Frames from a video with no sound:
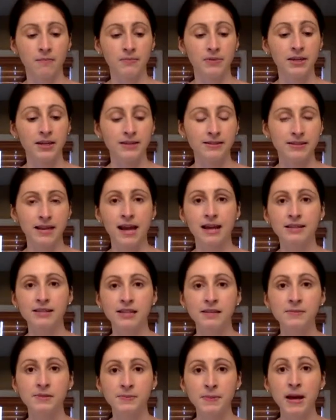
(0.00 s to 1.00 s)
the exact
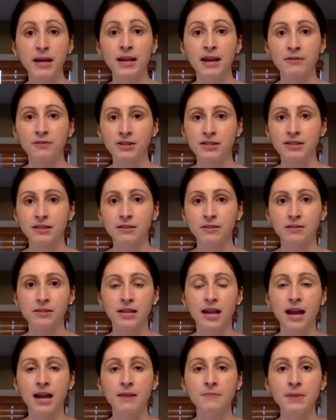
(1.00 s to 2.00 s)
same spot every single
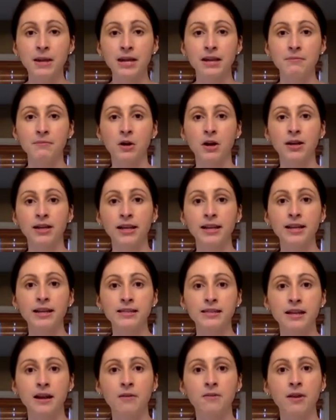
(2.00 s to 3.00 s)
time and marking
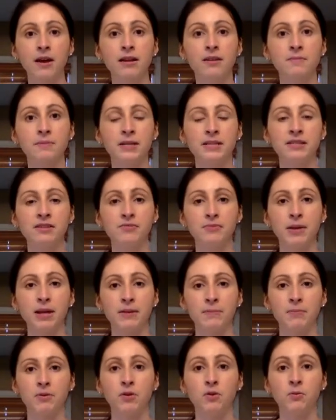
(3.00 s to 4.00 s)
it down on a piece of
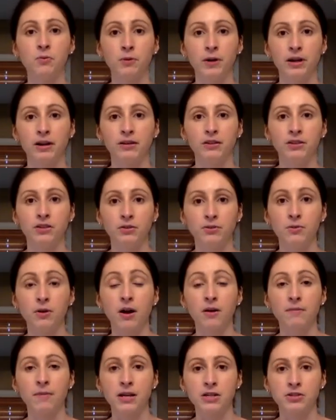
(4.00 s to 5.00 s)
paper where you
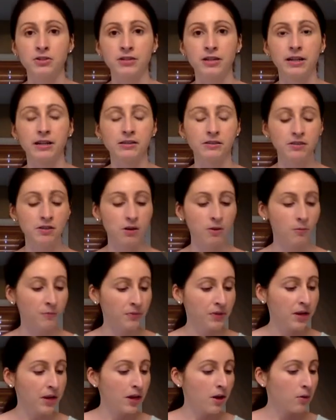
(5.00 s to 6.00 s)
are measuring. So
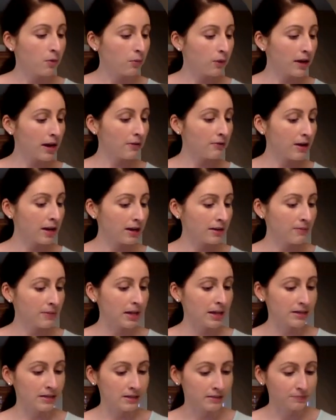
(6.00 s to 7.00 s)
what I
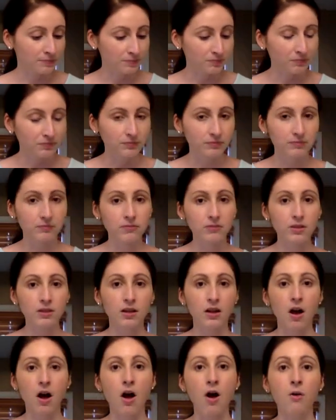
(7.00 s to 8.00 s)
recommend,
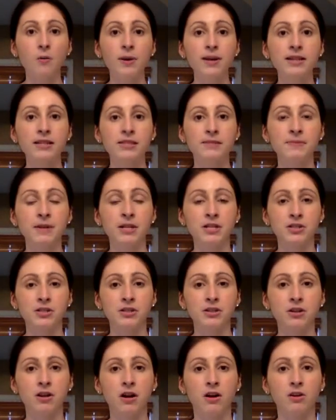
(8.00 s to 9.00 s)
always
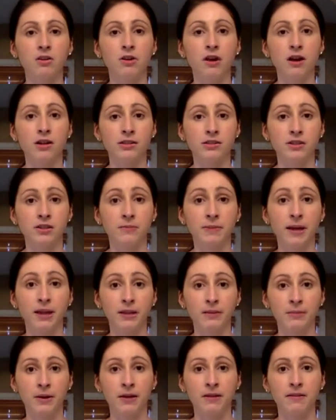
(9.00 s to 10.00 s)
measure across your
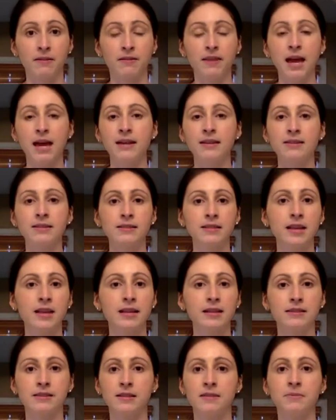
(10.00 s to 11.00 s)
belly button. That is
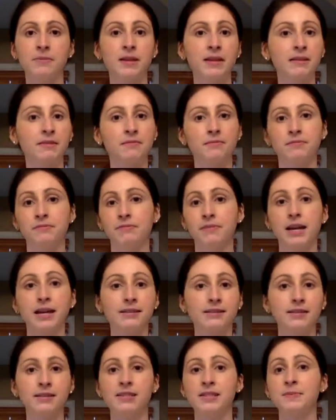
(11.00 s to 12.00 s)
like something,
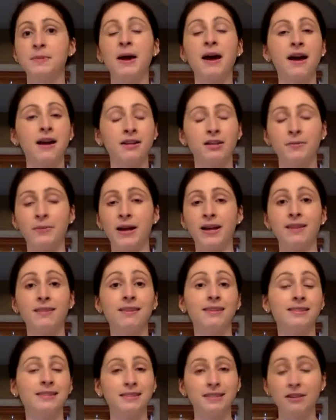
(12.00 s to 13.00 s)
that's a spot on your body
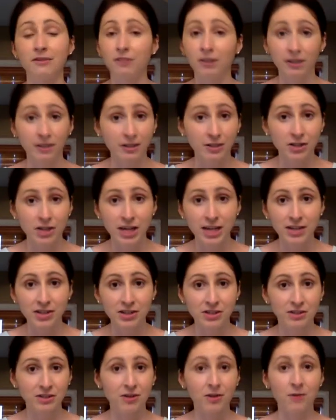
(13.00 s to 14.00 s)
that's never going to change,
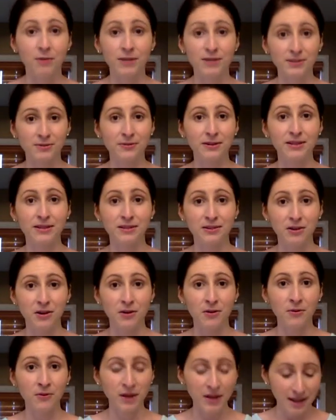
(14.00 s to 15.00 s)
and you're always going to
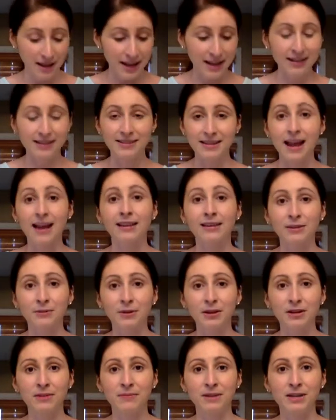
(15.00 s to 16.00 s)
know exactly
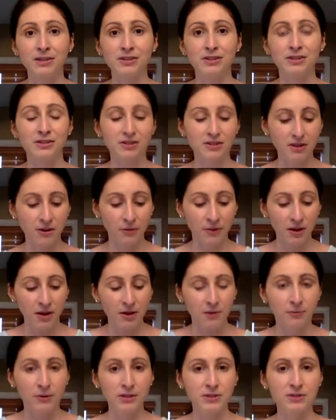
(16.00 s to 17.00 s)
where to measure. So
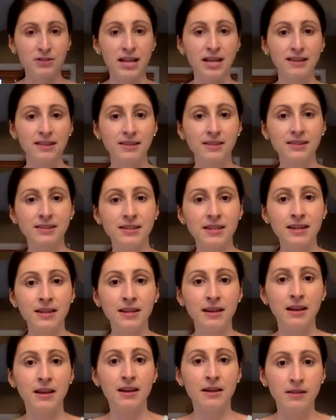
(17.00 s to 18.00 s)
when you take this
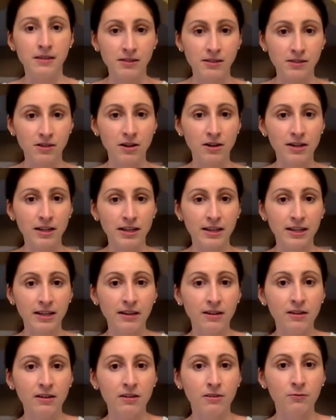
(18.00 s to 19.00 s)
thing, start it
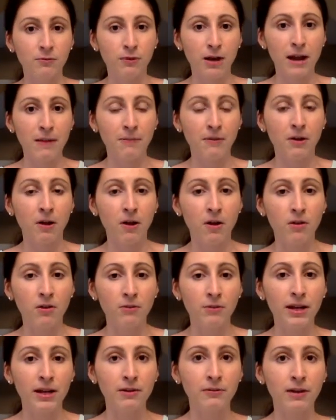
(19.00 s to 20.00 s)
here, wrap it all
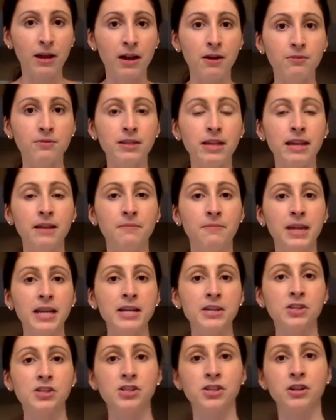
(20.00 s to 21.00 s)
the way around, and
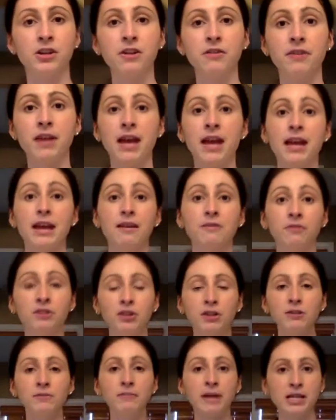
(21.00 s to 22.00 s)
make sure that if
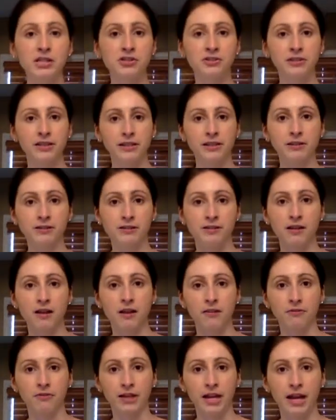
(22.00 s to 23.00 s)
you're measuring
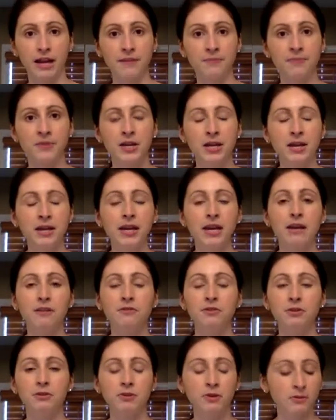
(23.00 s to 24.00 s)
yourself, okay,
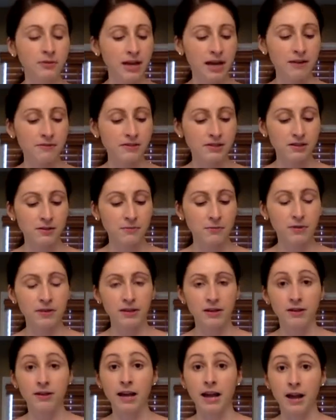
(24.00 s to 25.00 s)
if you don't have someone
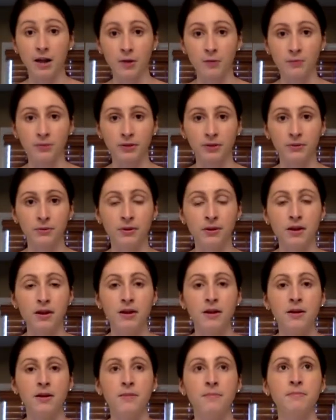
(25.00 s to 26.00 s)
there to help you,
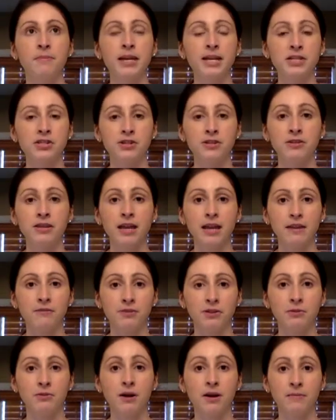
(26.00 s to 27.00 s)
make sure that
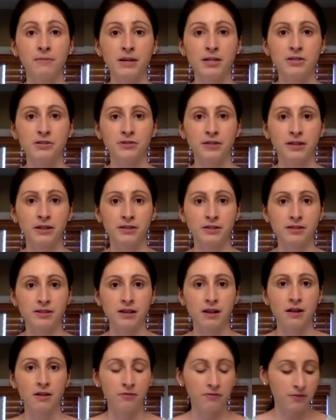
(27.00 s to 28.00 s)
if you are measuring
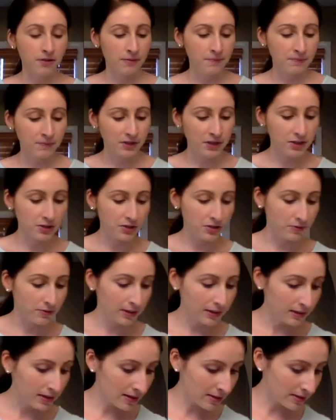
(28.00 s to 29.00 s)
yourself, you're
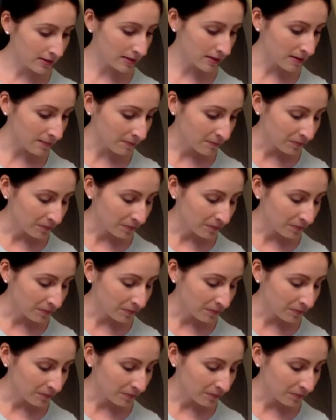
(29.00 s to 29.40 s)
doing this